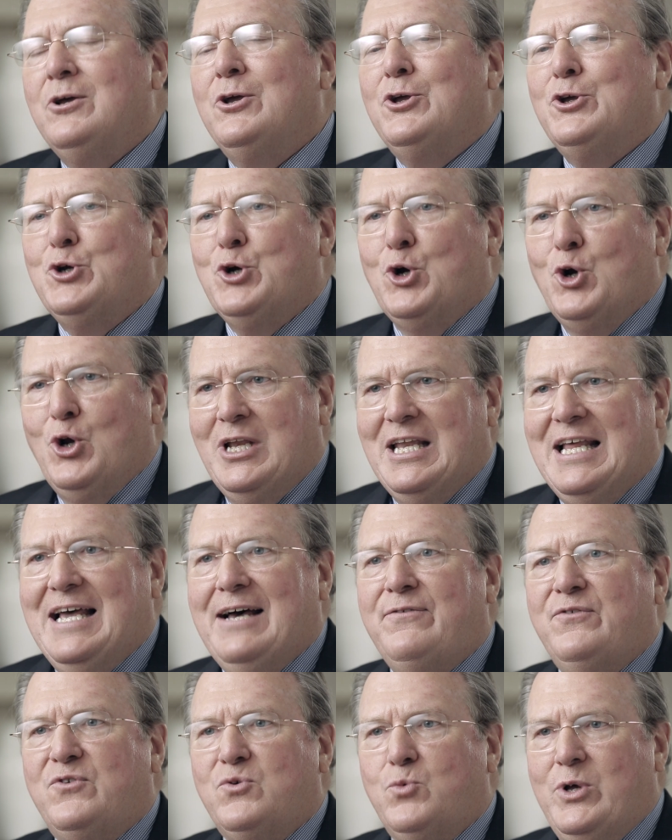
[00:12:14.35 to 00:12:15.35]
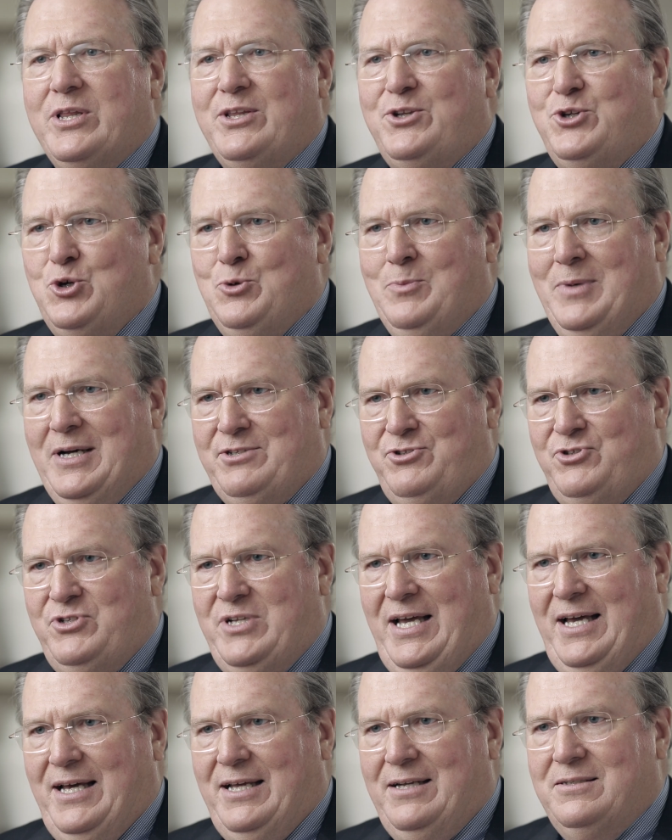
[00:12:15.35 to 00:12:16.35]
you're left with too much
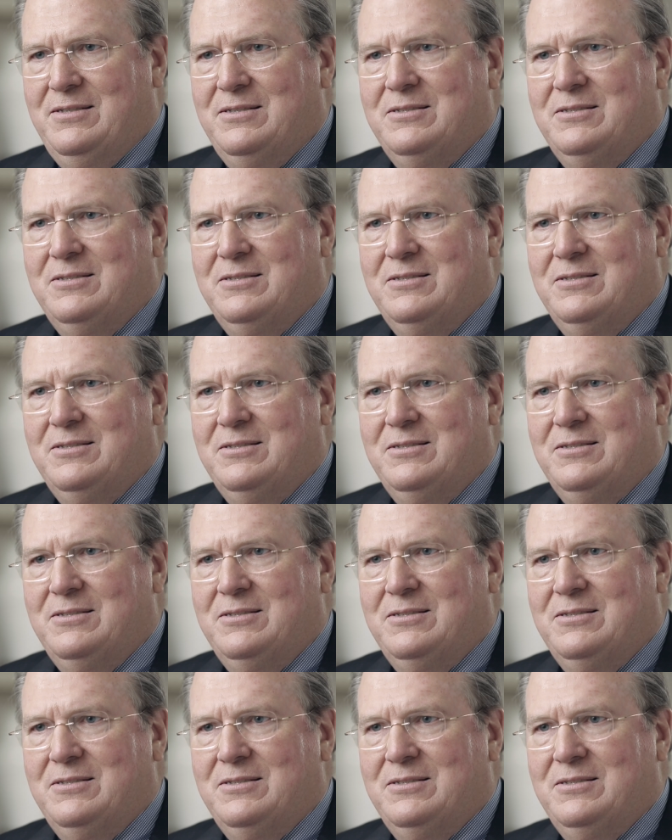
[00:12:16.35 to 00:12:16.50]
debt.